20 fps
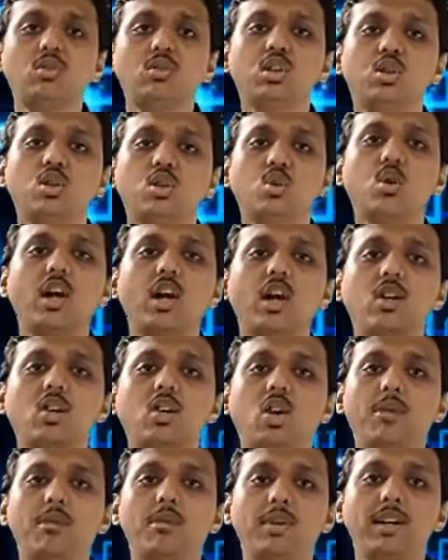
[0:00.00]
the row and
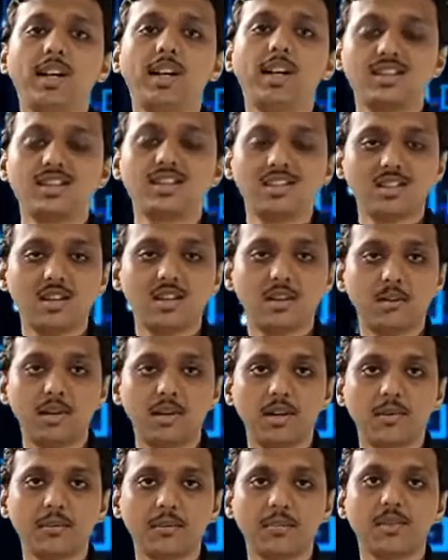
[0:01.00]
column indices number.
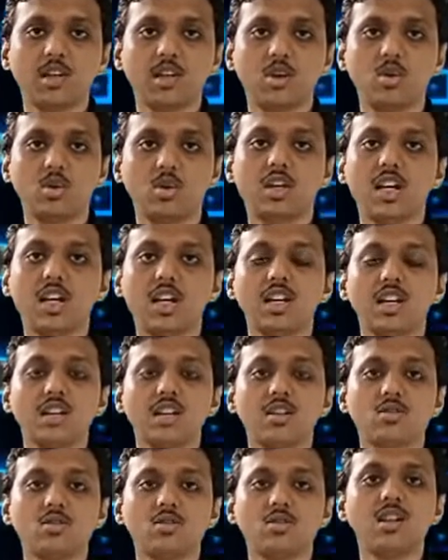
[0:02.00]
Okay
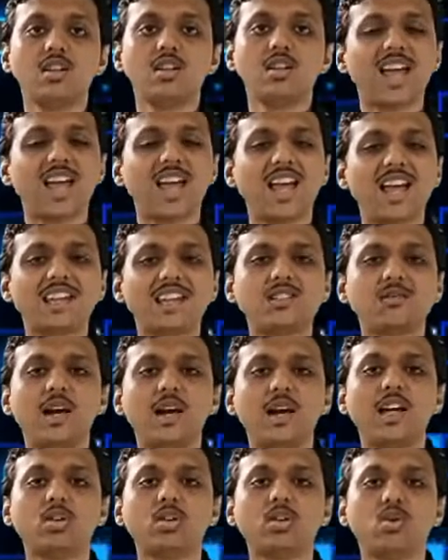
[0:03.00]
students, as
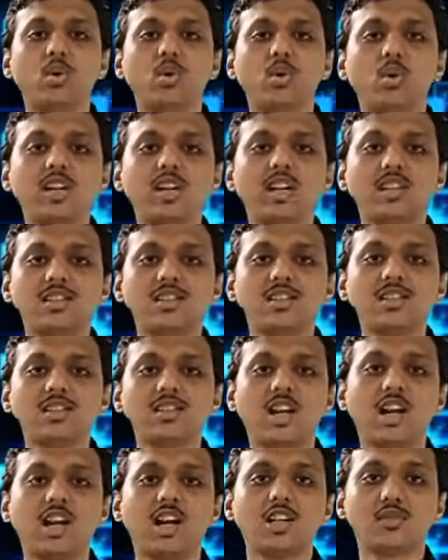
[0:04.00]
my row indices
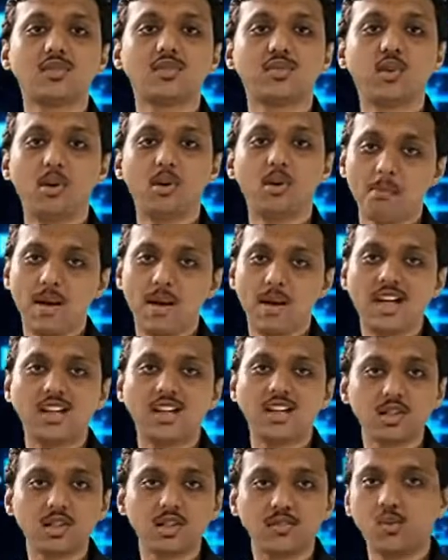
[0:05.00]
starts from
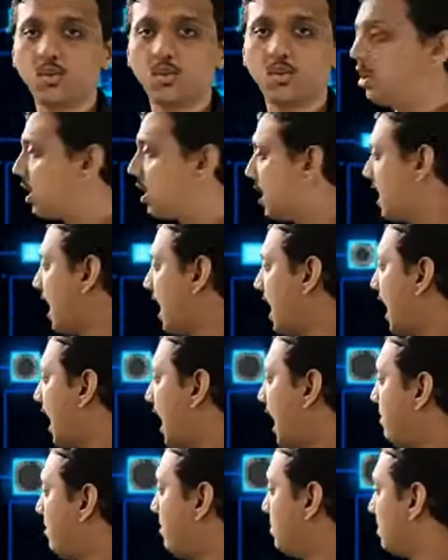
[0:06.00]
-4,
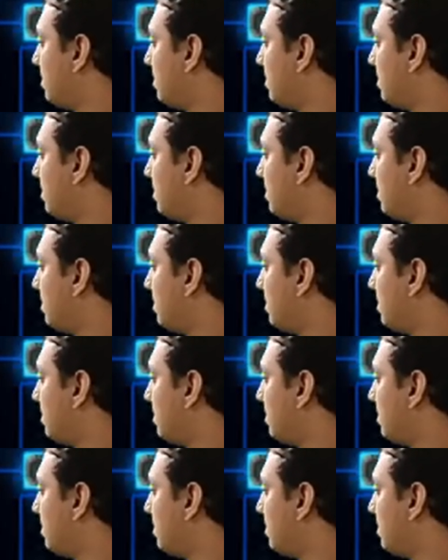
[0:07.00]
I am